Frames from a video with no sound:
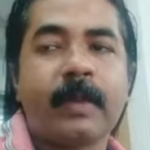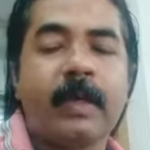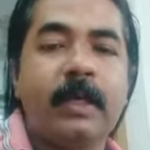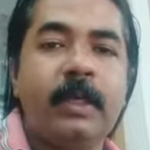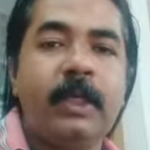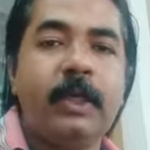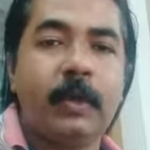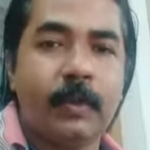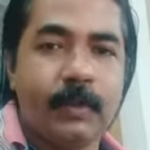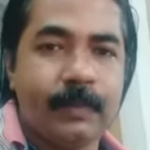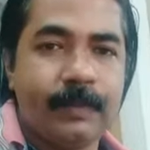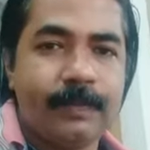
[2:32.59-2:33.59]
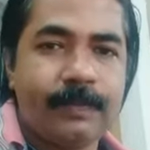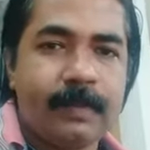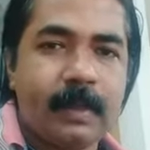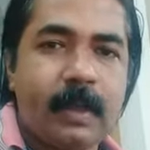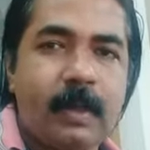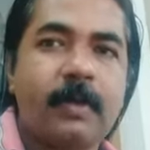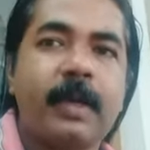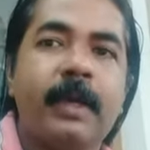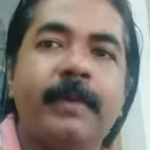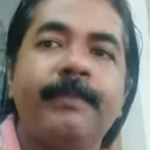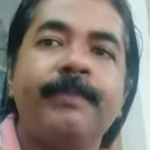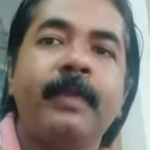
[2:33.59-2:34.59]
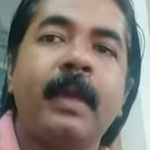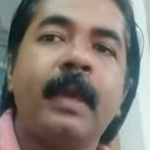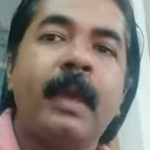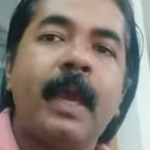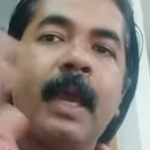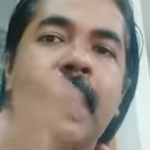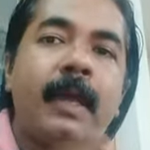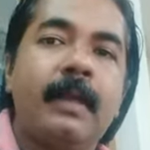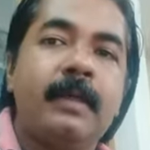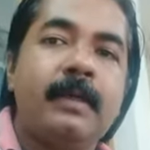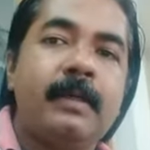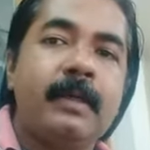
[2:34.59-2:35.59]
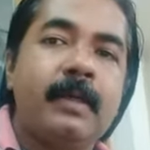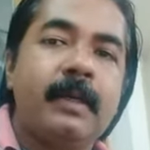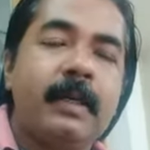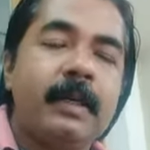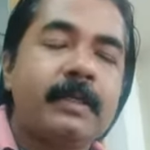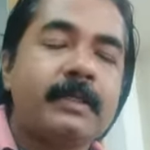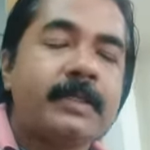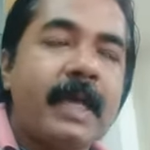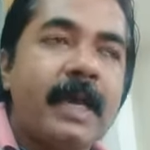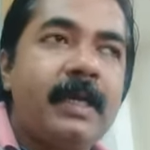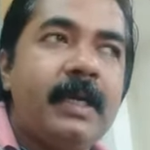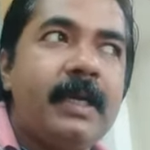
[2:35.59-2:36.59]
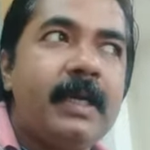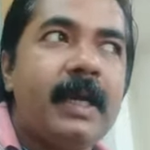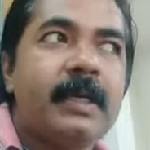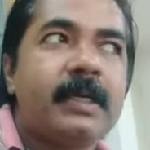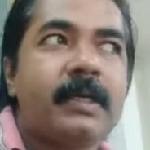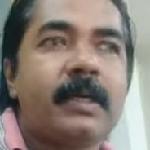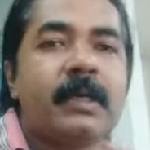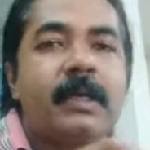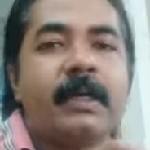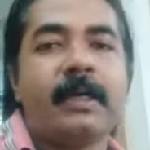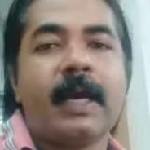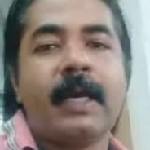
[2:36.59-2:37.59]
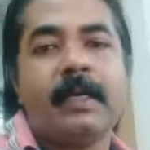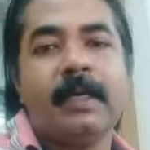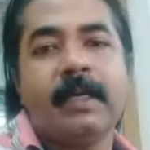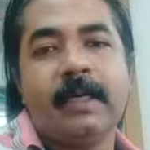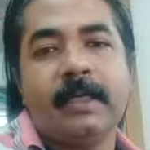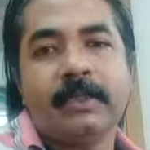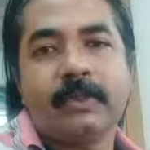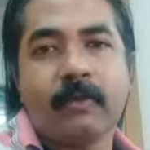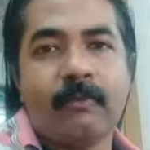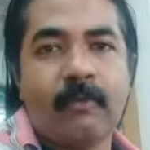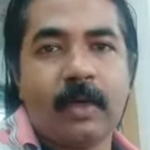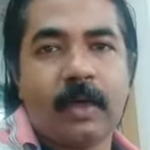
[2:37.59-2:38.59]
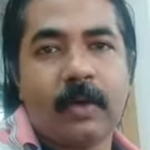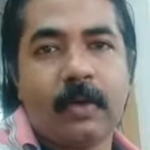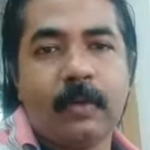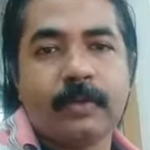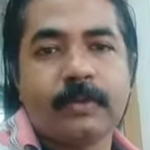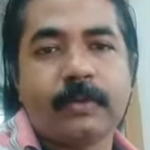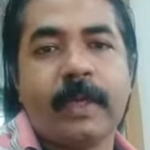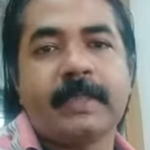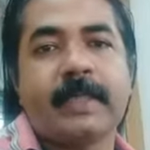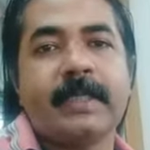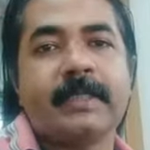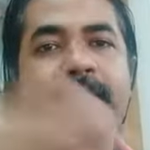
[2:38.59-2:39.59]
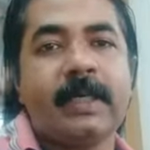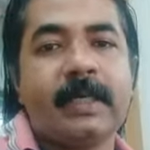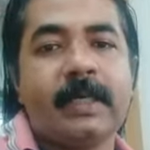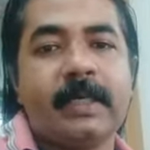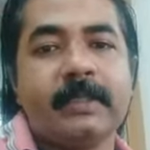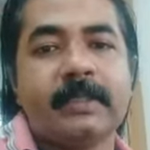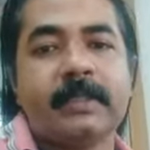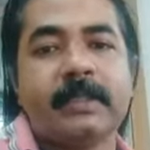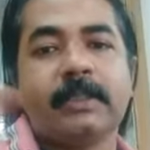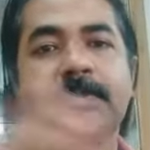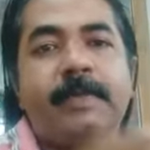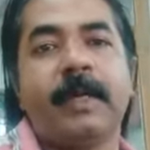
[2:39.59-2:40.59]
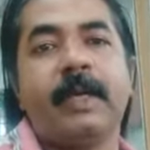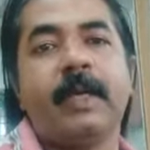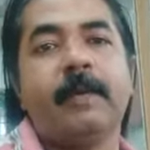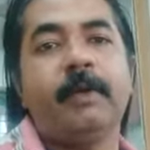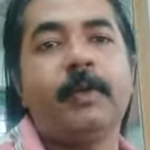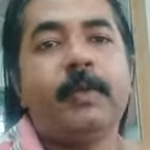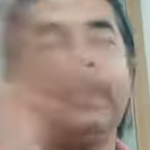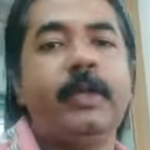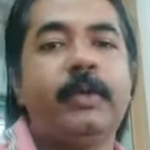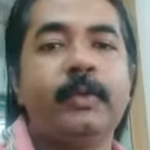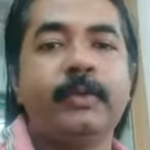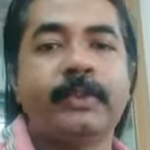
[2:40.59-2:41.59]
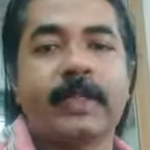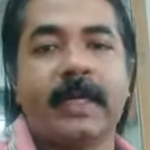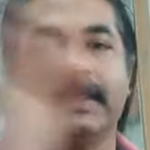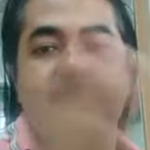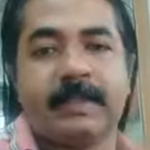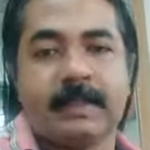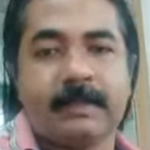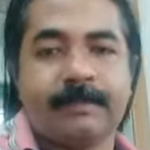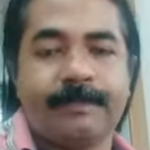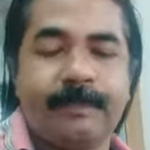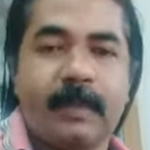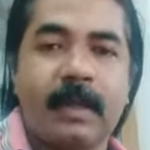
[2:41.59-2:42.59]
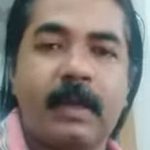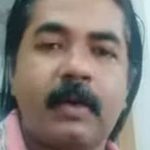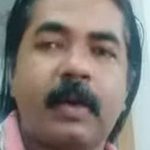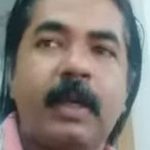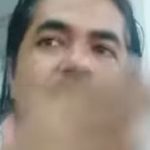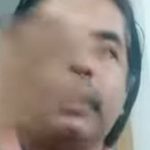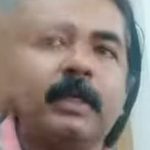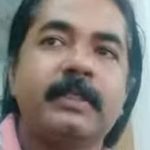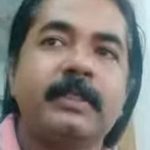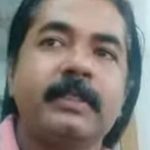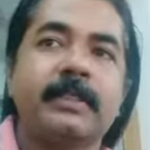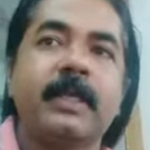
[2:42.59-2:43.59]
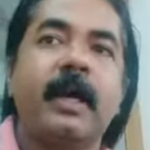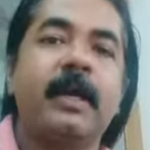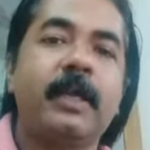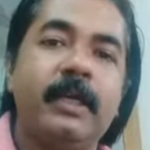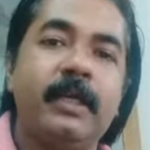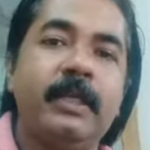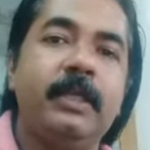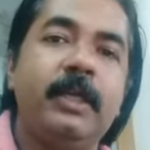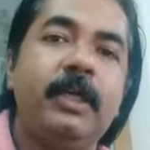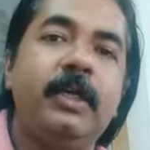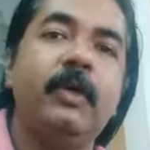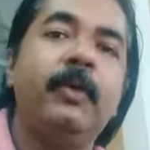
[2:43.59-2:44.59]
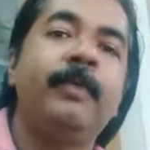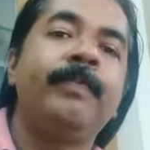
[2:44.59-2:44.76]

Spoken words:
Leo. Okay, and it is ending at 10 degrees of Virgo. So as I said, it is spreading between two signs. Okay, it is starting in Leo.